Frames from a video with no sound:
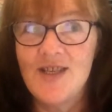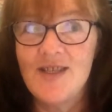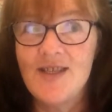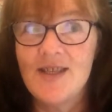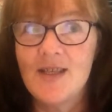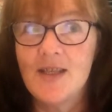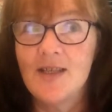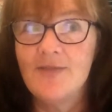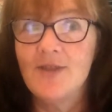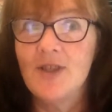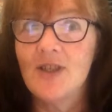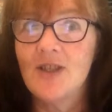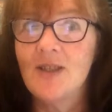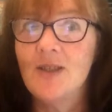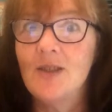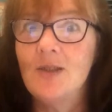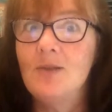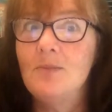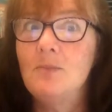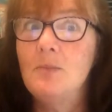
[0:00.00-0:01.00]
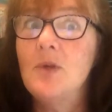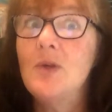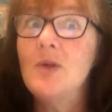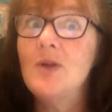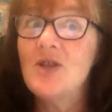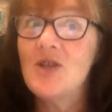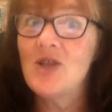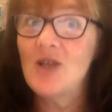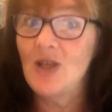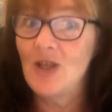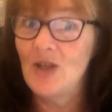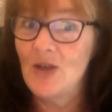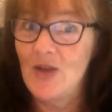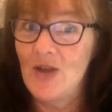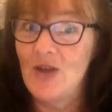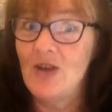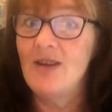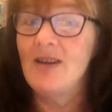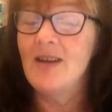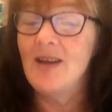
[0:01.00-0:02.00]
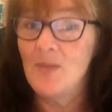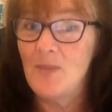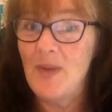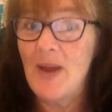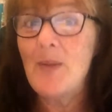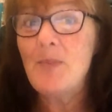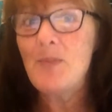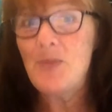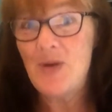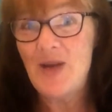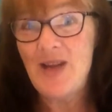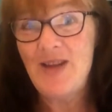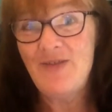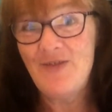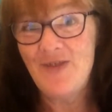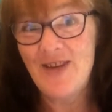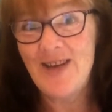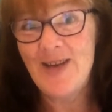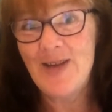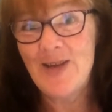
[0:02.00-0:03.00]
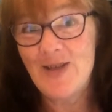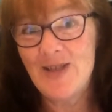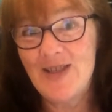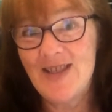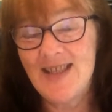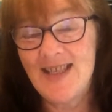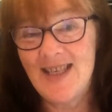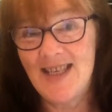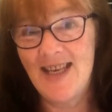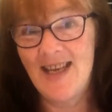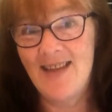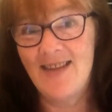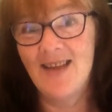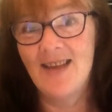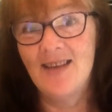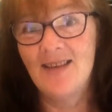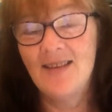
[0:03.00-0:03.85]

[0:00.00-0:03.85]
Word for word: that I've got a lot more to learn about putting videos together.